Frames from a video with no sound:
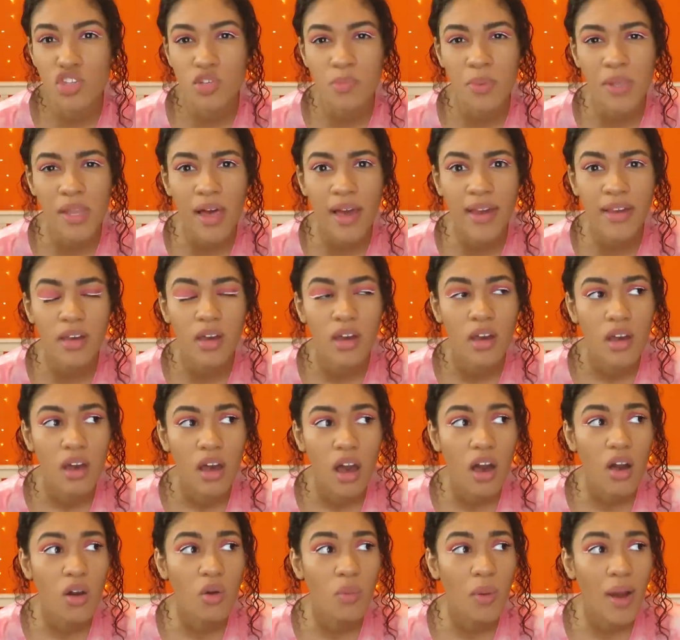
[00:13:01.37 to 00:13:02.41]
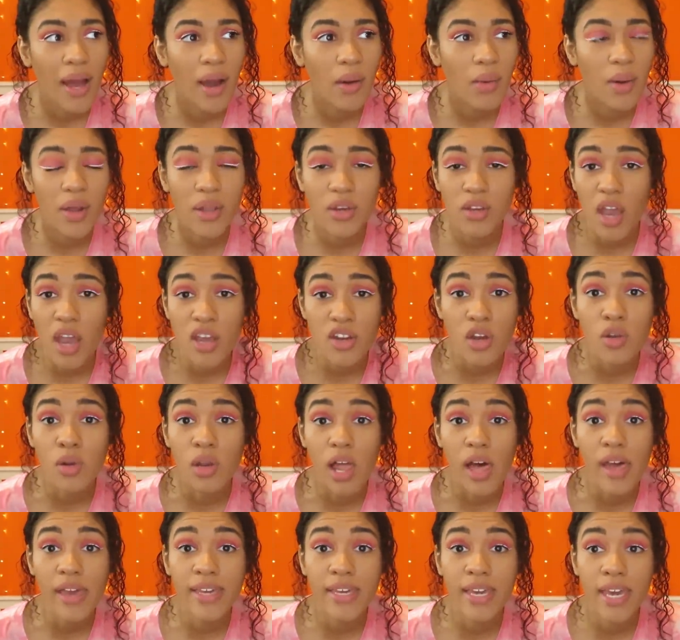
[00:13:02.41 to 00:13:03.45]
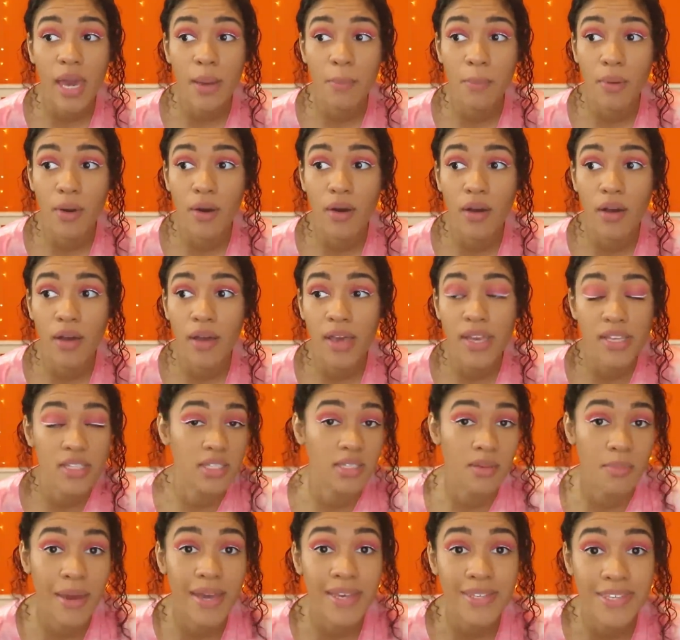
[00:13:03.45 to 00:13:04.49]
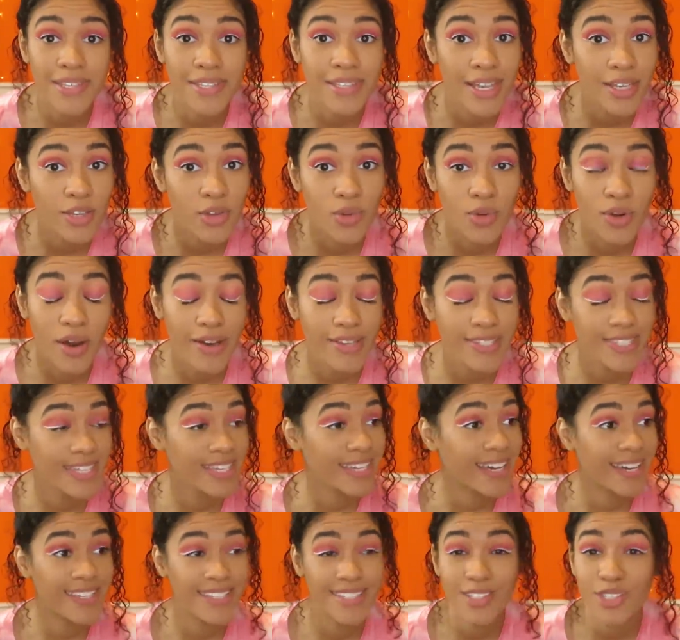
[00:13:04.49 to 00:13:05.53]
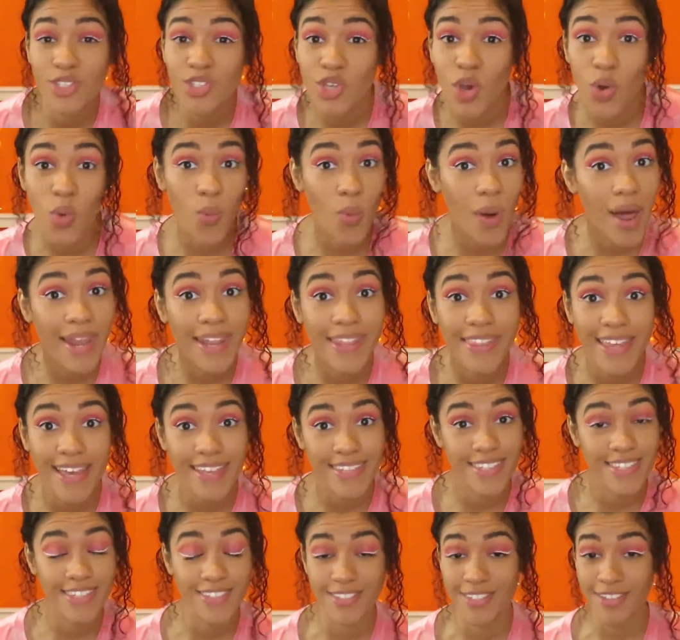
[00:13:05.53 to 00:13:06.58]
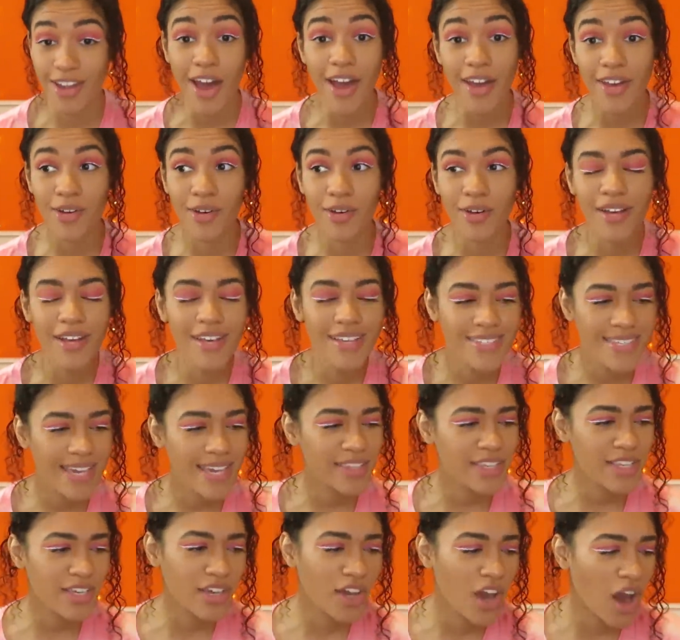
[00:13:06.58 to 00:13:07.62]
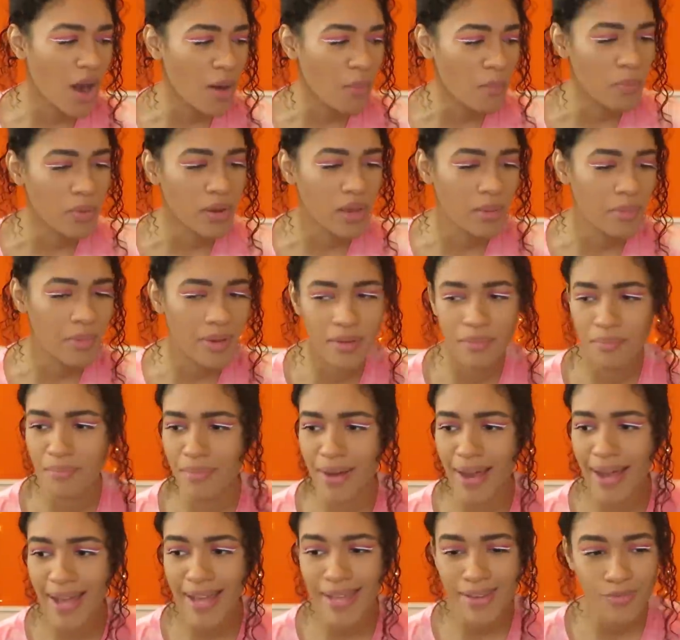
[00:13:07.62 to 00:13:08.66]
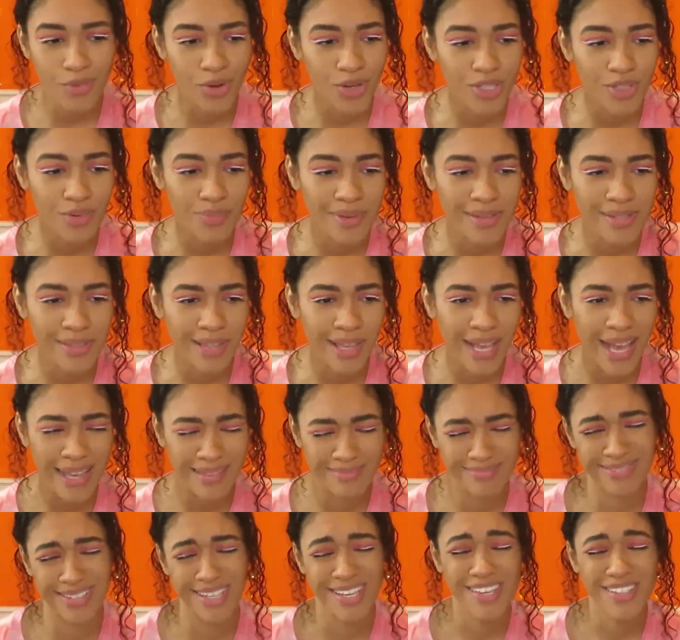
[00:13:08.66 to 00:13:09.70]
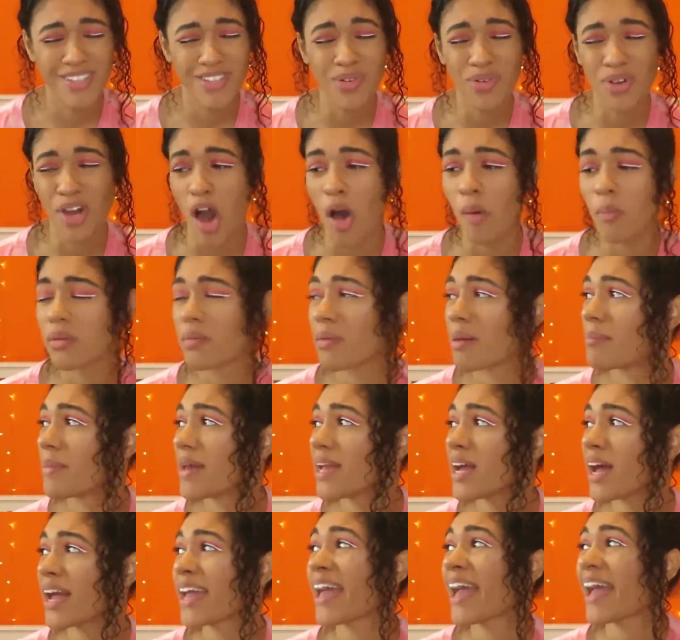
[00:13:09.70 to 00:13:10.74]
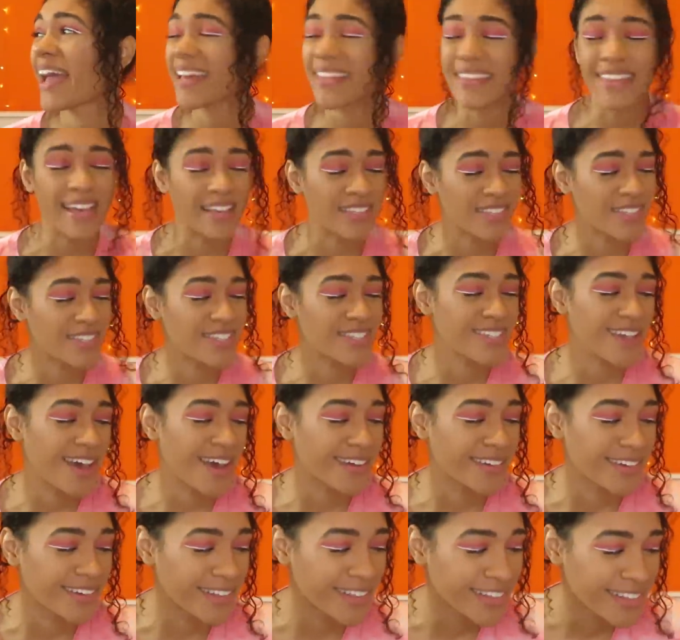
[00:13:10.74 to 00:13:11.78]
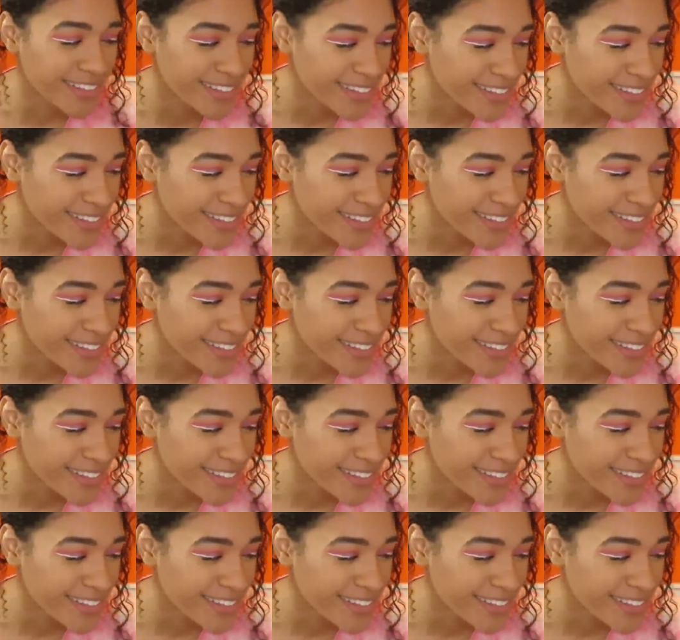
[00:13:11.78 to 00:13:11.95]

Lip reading: Just be like, oh wow, I don't like it, but it's amazing that you guys think I did so well at that style. Take the compliment, man. What are you being like? Don't compliment me. I hate that style.